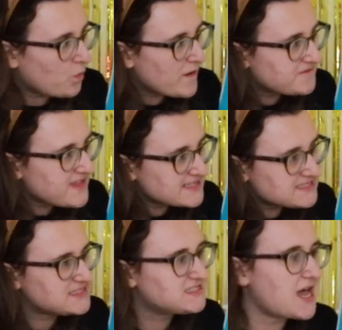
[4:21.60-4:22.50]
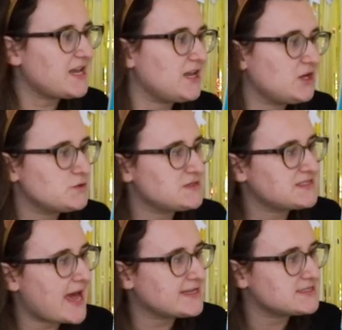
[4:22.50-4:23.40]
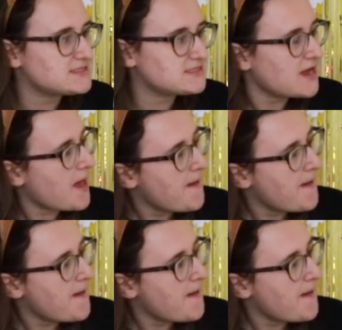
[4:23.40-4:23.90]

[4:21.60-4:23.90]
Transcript: With their stunning new scent,